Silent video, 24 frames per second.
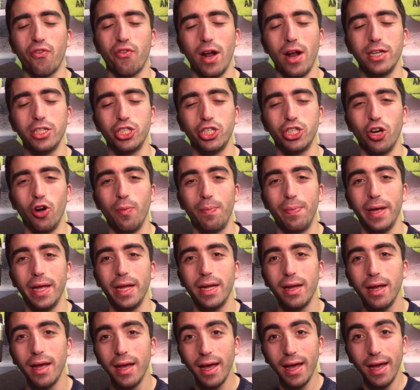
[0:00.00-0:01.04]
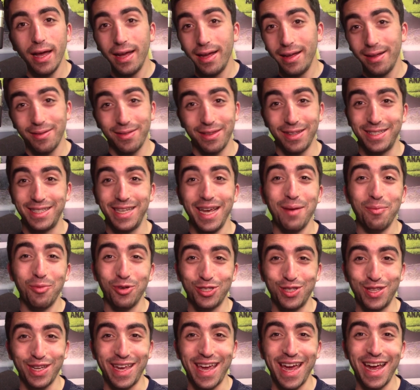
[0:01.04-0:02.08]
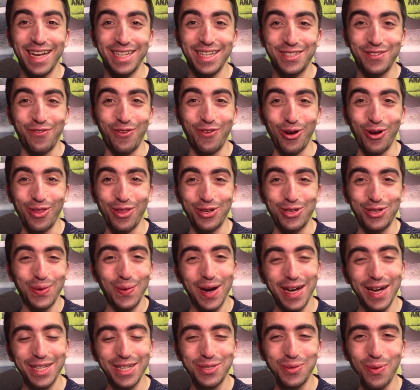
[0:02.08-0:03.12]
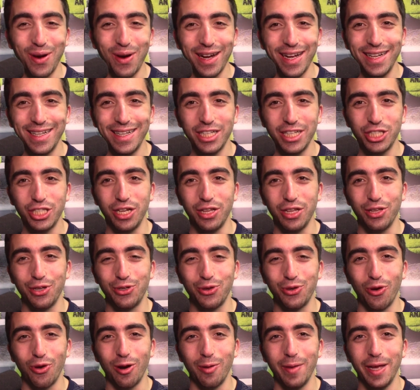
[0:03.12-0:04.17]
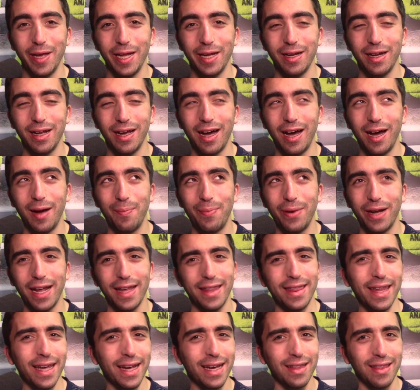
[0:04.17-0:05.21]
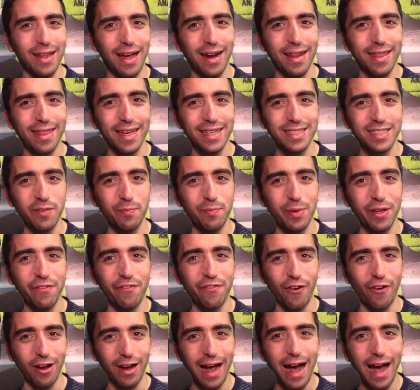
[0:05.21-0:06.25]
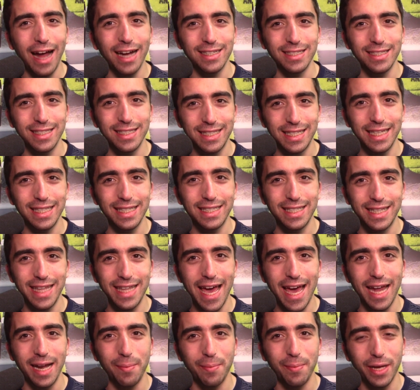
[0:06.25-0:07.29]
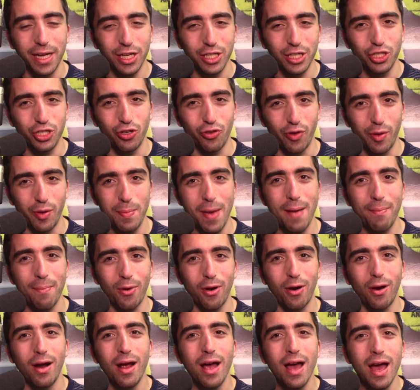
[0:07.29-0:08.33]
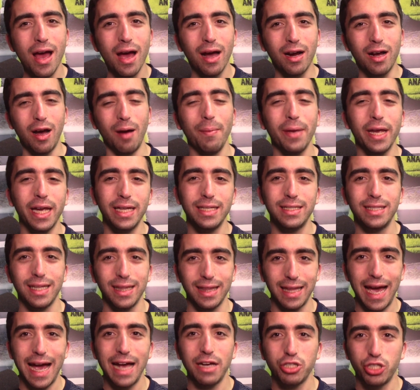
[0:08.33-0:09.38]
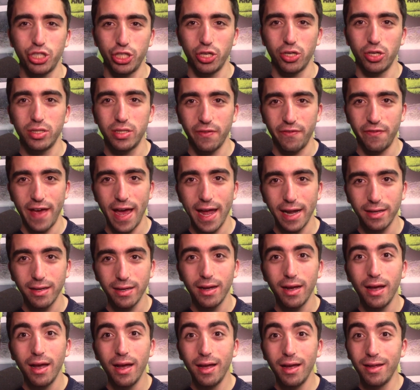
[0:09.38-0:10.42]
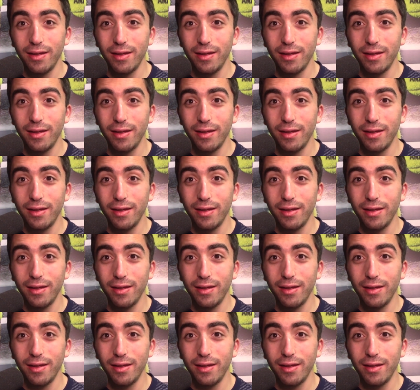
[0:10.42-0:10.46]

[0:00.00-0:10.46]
French Open. The same was the case for the 2020 edition of the tournament. But I think a lot of things have been forgotten since then, because you'll remember coming into last year's event,